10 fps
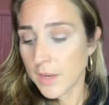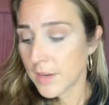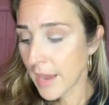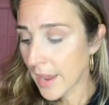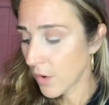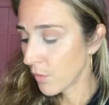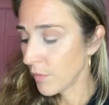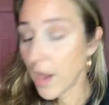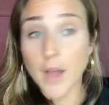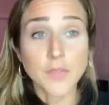Now,
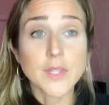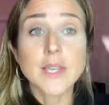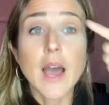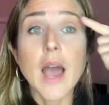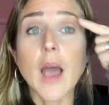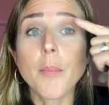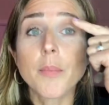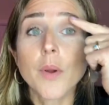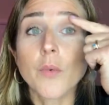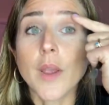on the top
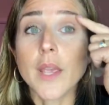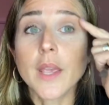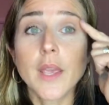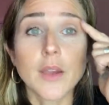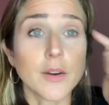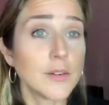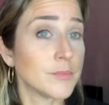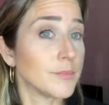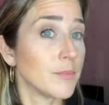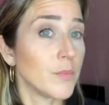right here,
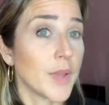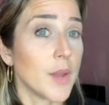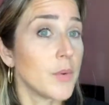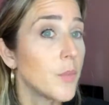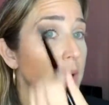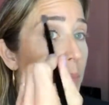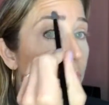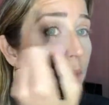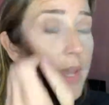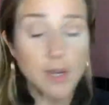okay, we want to
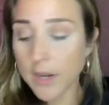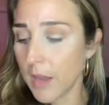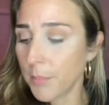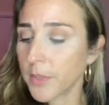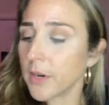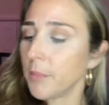brighten it up a little